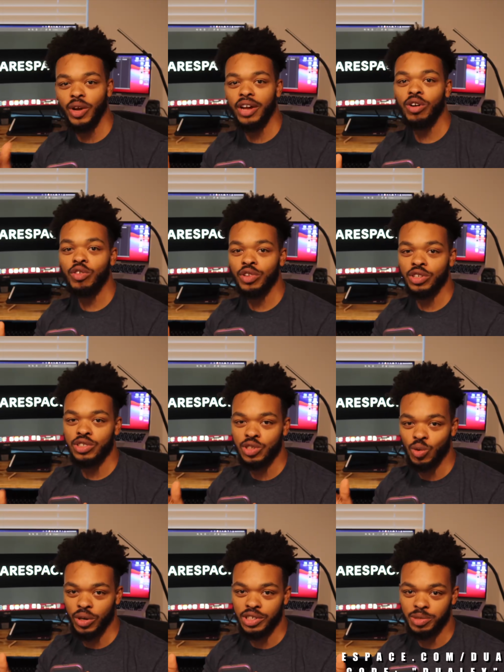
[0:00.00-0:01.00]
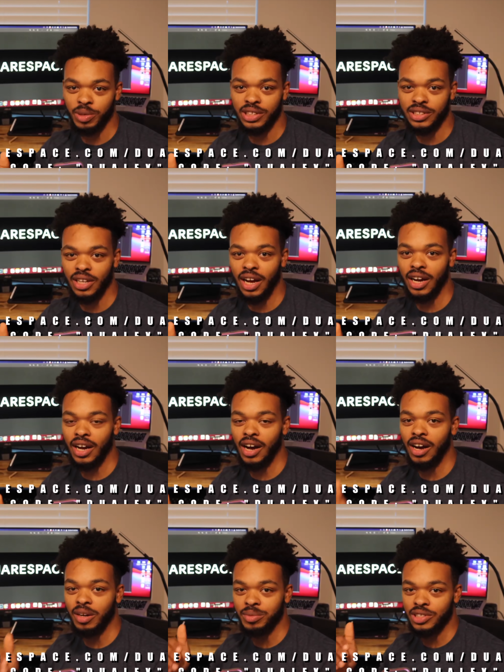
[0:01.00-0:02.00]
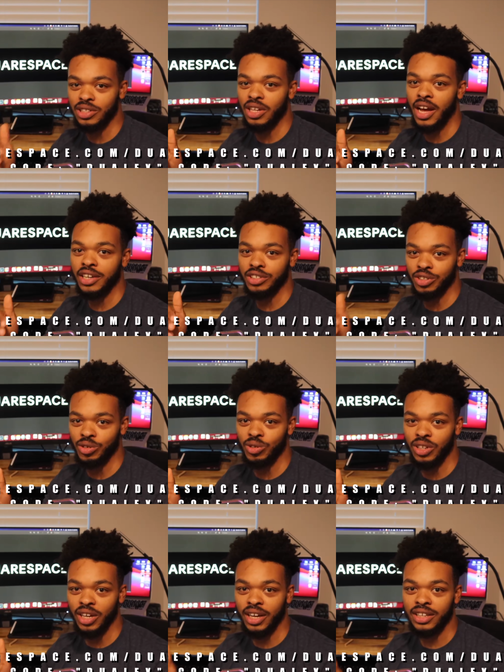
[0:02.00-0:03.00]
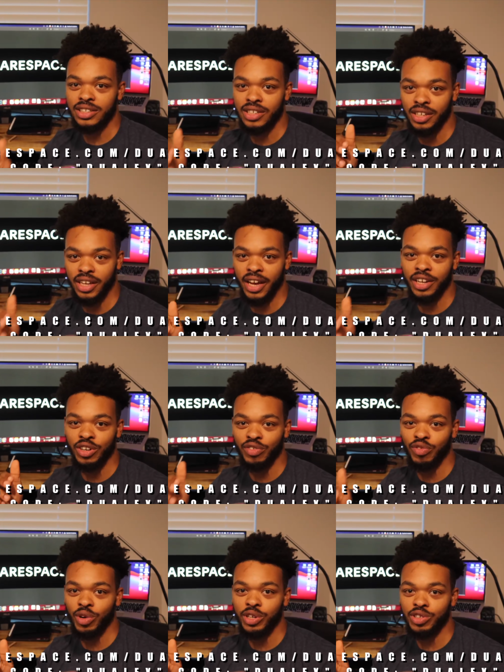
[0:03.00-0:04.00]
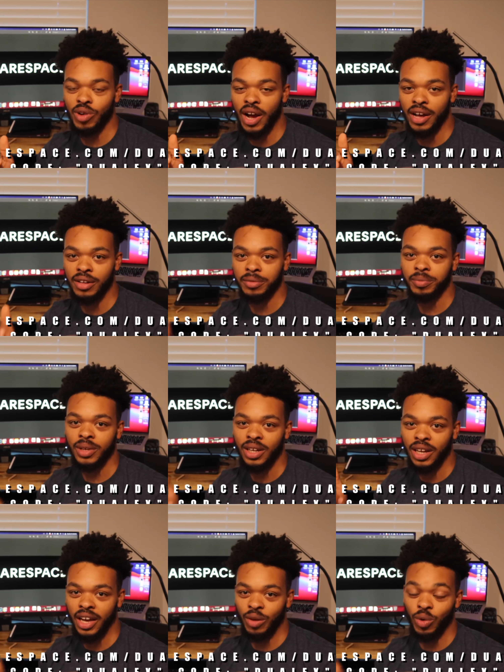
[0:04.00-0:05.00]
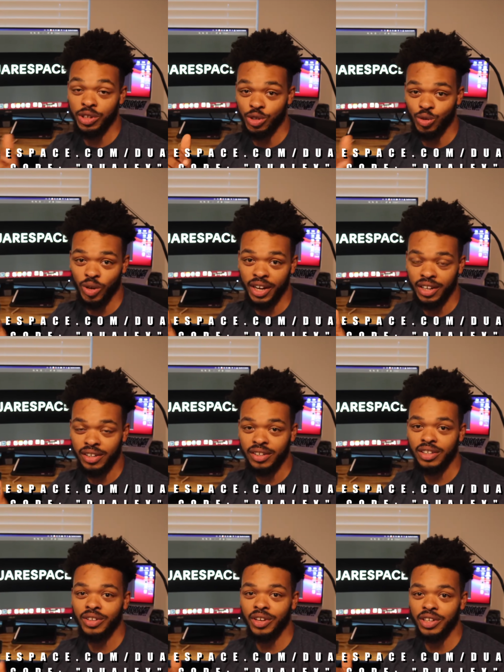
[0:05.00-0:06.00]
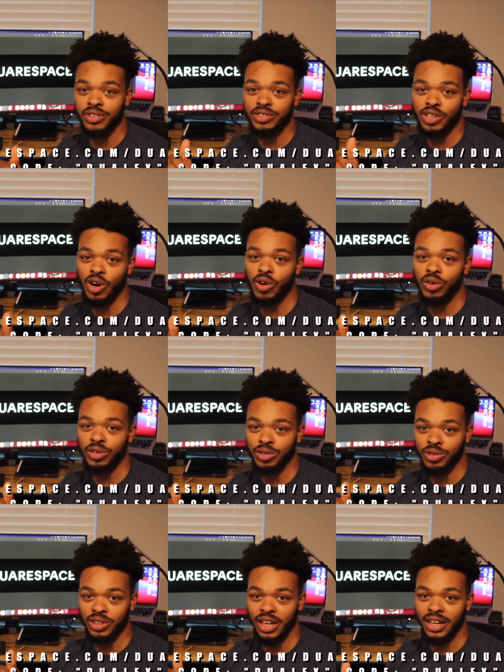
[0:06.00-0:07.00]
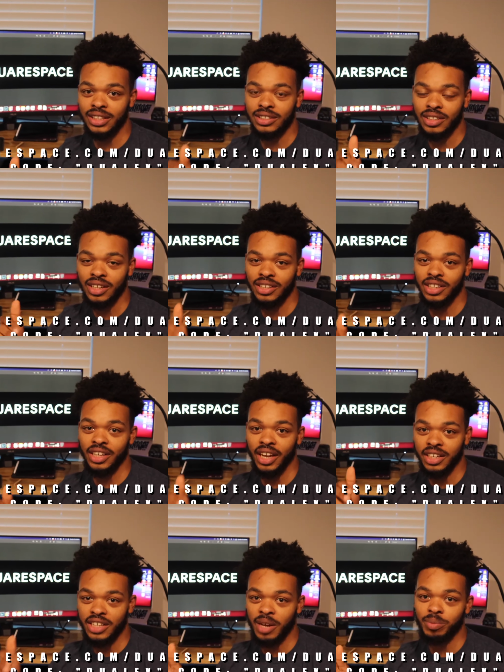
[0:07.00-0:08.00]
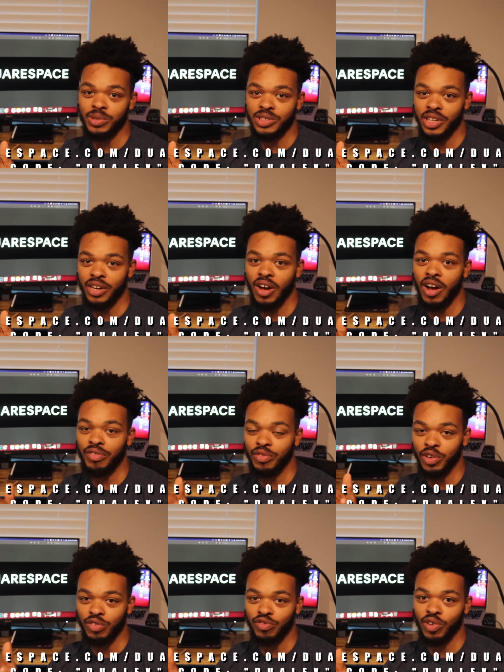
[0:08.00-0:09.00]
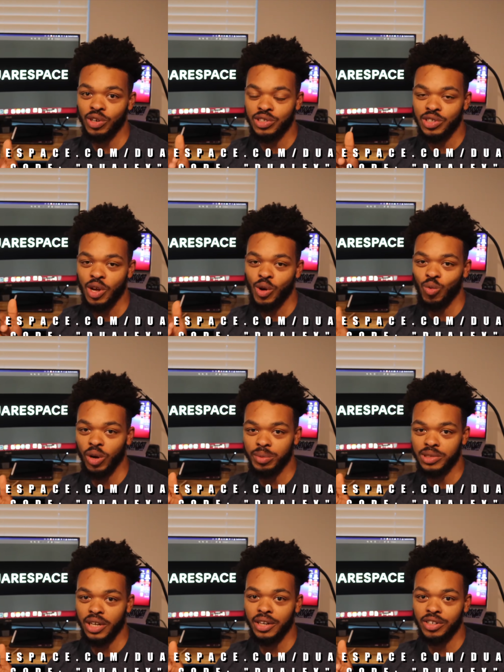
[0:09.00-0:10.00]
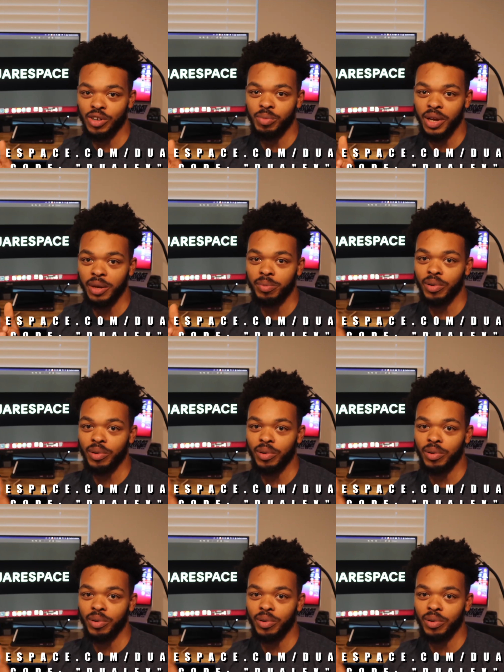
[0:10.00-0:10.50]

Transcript: head over to squarespace.com/dualx to get your free trial. And when you're ready, you can use code DUALX to get 10% off of your first website domain